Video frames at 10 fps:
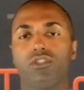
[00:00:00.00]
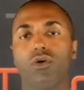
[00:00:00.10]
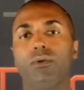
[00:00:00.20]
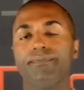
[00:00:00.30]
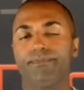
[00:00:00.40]

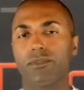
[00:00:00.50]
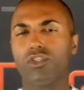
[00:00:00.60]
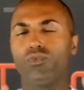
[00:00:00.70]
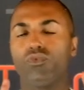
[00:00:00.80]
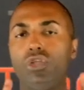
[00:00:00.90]
So
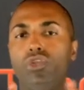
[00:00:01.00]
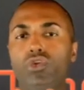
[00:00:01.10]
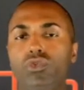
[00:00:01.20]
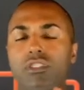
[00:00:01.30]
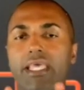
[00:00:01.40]
to
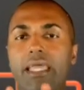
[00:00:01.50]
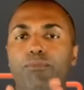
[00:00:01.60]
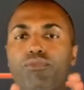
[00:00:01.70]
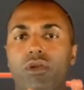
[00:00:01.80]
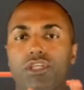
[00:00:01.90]
reduce
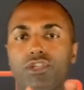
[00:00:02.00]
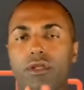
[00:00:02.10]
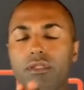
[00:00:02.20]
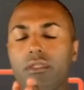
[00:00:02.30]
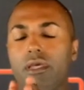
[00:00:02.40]
that pressure
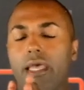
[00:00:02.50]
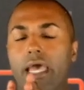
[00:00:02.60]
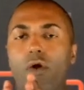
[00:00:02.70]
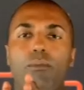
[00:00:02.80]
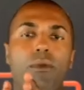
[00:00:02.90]
and
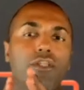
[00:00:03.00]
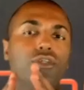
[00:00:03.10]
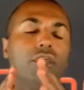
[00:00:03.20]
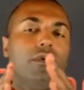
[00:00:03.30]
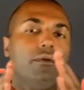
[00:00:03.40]
how much
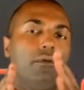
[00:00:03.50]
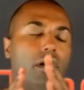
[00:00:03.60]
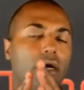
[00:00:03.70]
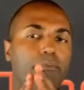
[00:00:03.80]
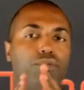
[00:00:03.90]

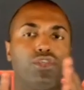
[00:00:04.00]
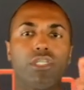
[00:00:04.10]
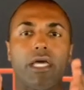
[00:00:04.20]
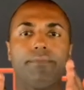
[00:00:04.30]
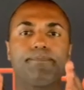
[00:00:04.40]
uh, push
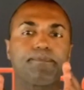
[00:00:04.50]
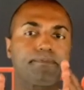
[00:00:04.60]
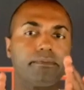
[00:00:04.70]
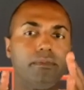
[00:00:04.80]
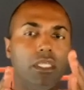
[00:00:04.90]
out
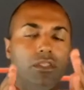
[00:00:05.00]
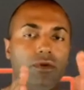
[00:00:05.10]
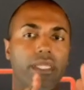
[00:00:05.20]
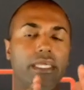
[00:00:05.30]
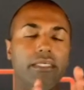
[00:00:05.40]

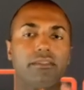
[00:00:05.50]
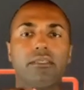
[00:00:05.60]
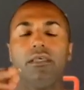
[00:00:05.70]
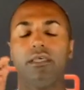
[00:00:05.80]
there is,